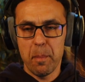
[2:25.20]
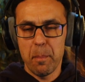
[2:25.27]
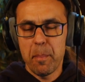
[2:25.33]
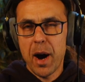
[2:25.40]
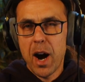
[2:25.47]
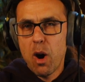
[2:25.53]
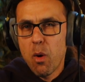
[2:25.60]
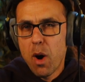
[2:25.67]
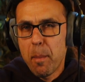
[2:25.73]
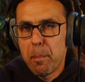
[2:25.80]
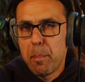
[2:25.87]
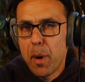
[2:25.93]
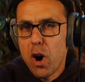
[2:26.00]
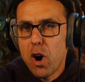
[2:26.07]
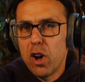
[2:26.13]
power
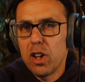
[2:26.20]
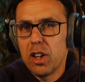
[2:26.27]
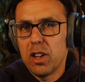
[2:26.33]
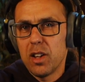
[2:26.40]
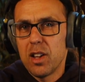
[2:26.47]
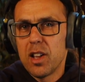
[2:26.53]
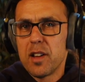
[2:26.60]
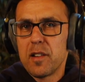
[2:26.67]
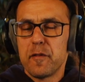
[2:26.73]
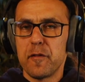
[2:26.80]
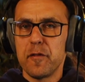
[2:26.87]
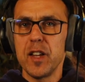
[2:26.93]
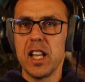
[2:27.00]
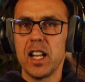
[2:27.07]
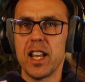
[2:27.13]
ball
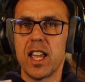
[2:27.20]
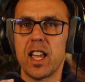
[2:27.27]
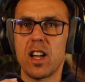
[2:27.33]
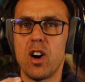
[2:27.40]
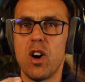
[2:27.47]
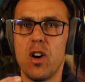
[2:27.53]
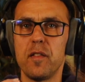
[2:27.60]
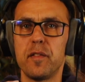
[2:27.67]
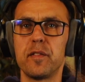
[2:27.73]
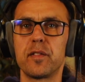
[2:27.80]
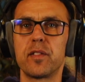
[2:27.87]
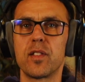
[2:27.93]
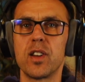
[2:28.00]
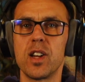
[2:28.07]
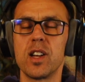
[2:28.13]
feeling of